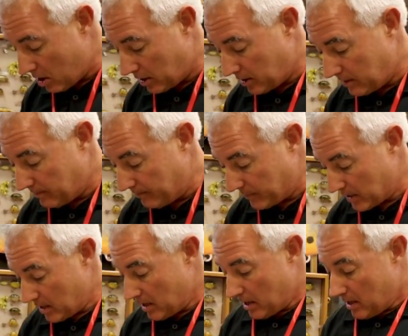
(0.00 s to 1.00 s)
carton
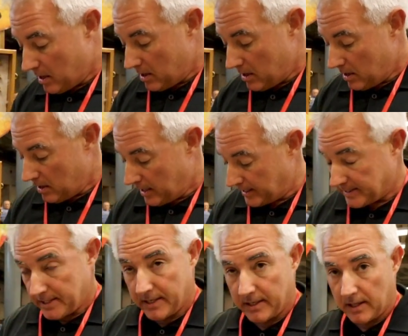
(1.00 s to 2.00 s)
he
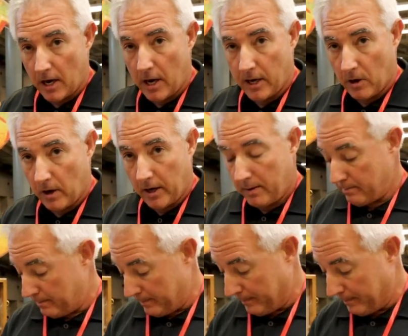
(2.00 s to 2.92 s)
sent to Larry Cribb